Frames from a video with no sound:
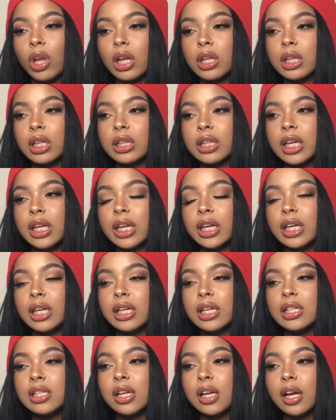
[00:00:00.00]
the thing
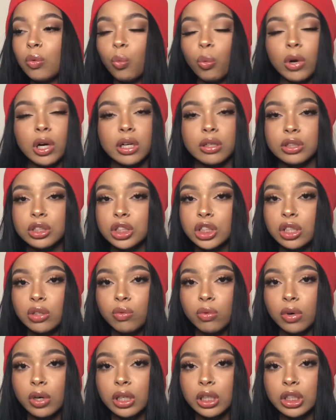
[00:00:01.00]
is, what if she
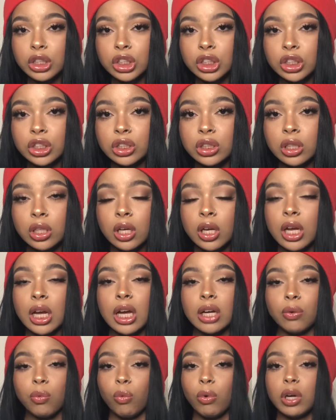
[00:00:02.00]
were to just
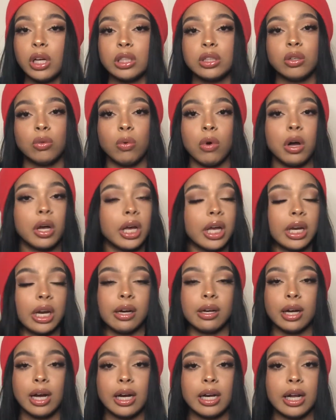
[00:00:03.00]
have wanted to walk in
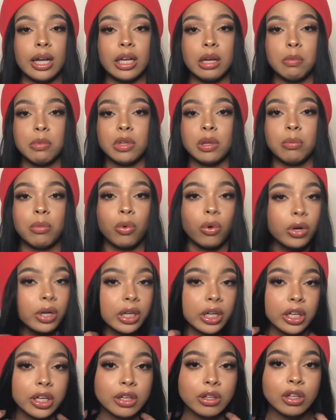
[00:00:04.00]
at 9 a.m. in the
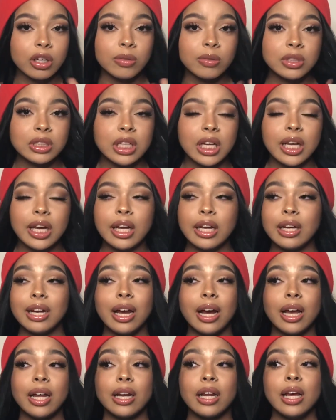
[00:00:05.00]
morning, you know what I'm saying, and
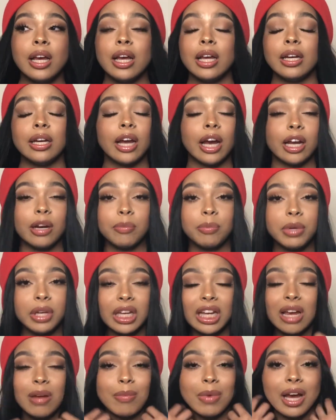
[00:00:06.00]
not 9
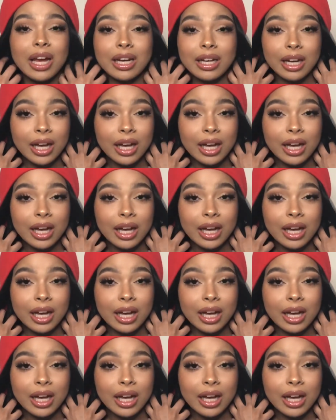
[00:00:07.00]
p.m. at